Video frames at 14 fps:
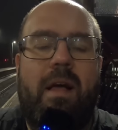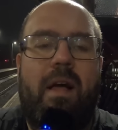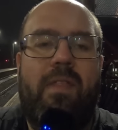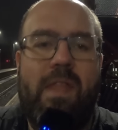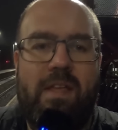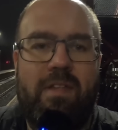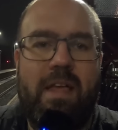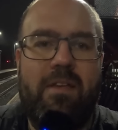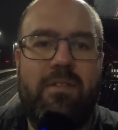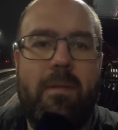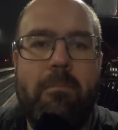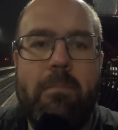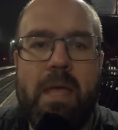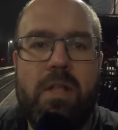This is
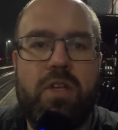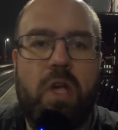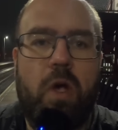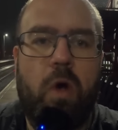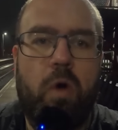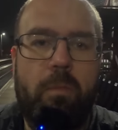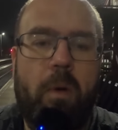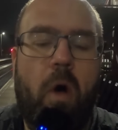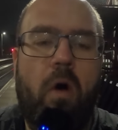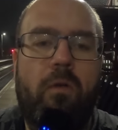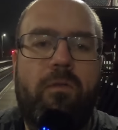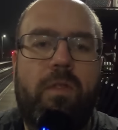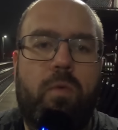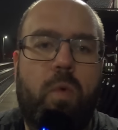the major hub
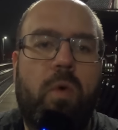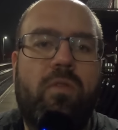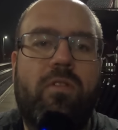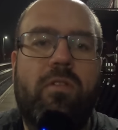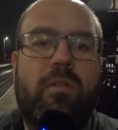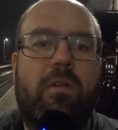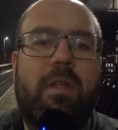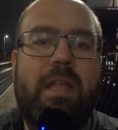of the route,